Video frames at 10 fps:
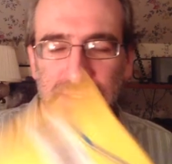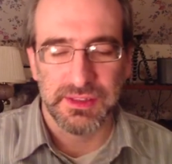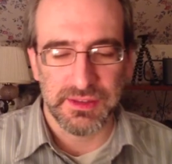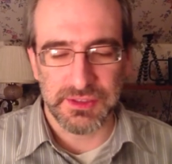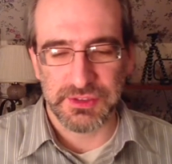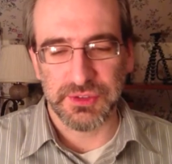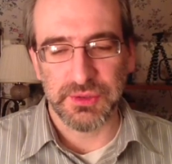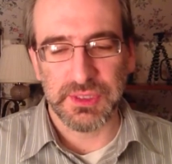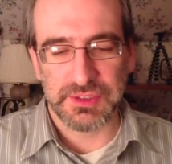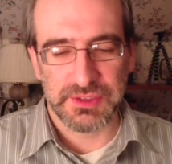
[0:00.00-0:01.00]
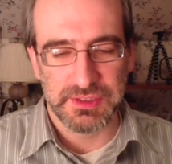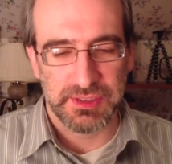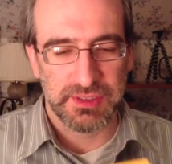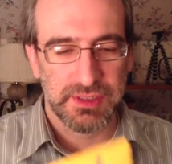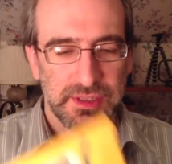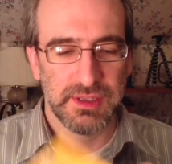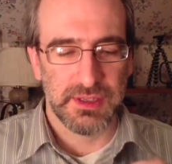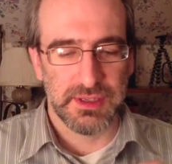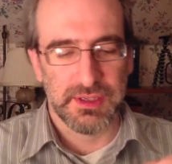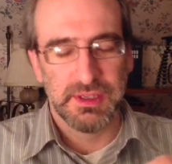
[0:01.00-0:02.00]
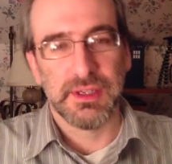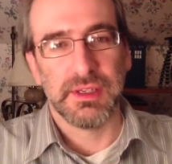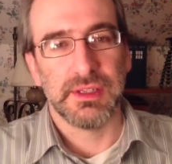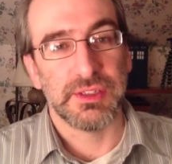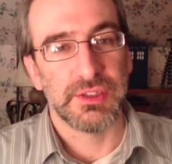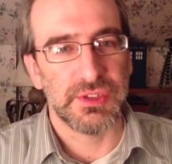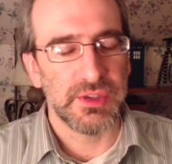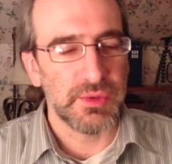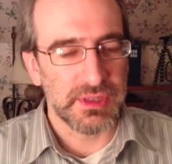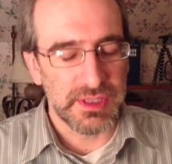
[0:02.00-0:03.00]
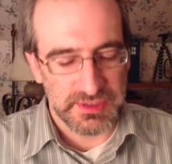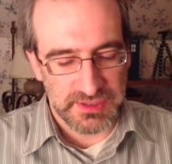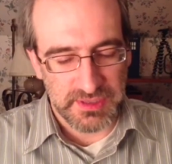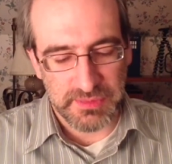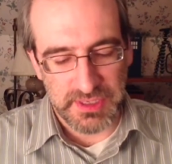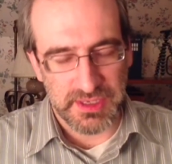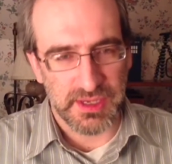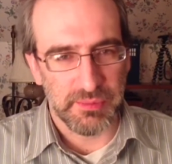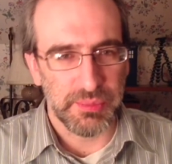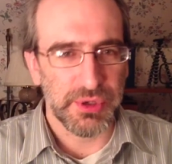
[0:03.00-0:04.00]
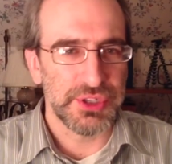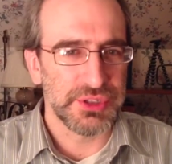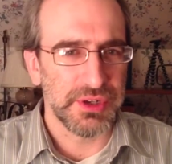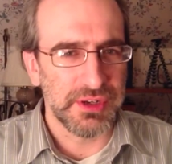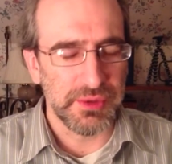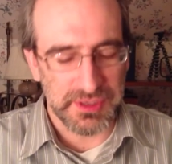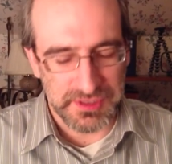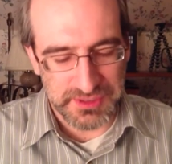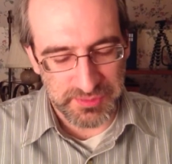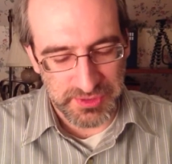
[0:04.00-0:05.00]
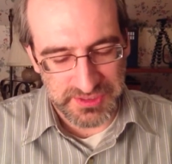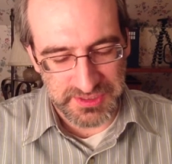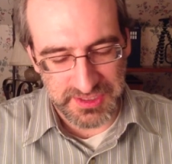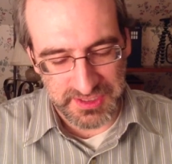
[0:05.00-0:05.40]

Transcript: this, so let's see what they sent me. I'm pretty sure I know what it is, but